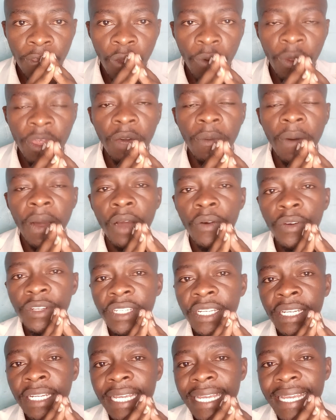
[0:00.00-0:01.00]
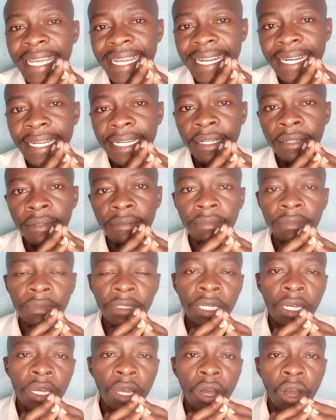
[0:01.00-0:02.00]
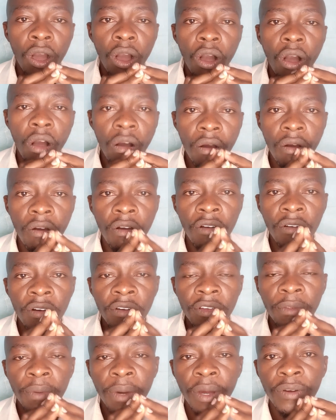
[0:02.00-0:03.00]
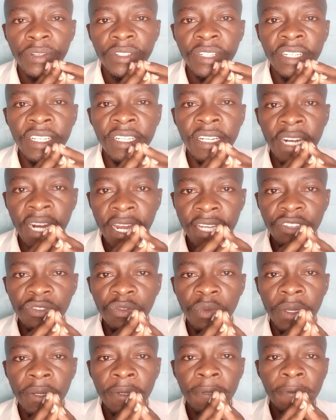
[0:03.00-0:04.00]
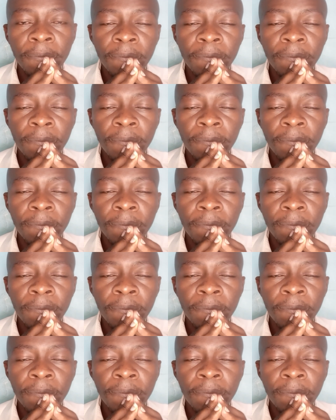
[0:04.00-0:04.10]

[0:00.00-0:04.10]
Whether we're gotten ill or we're gotten in the right way.